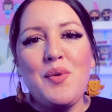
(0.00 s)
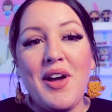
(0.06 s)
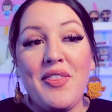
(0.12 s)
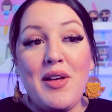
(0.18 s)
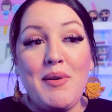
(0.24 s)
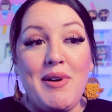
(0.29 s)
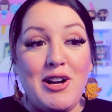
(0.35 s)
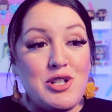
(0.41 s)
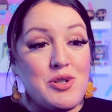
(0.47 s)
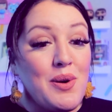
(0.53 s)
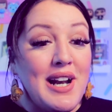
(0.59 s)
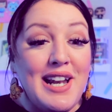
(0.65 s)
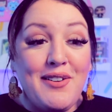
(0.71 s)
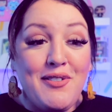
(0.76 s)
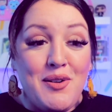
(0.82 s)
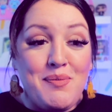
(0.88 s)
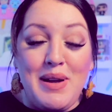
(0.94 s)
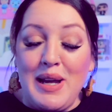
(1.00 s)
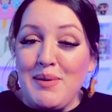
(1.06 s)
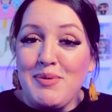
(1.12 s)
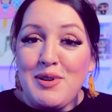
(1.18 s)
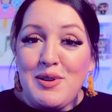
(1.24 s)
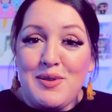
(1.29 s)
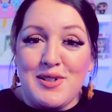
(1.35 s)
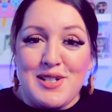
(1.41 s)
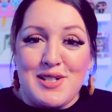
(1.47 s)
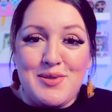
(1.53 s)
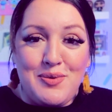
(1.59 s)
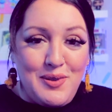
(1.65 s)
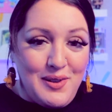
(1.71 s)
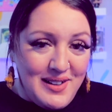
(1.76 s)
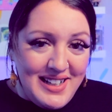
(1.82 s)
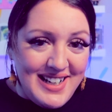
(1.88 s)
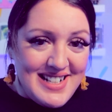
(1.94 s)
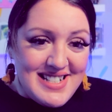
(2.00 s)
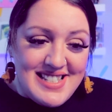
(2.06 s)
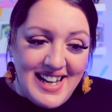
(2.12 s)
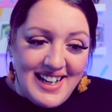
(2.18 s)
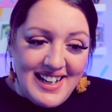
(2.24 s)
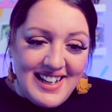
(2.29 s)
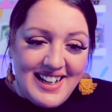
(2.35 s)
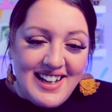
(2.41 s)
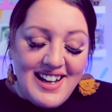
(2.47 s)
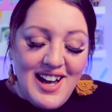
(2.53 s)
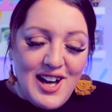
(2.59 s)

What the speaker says: With about 20 different people, which is really exciting.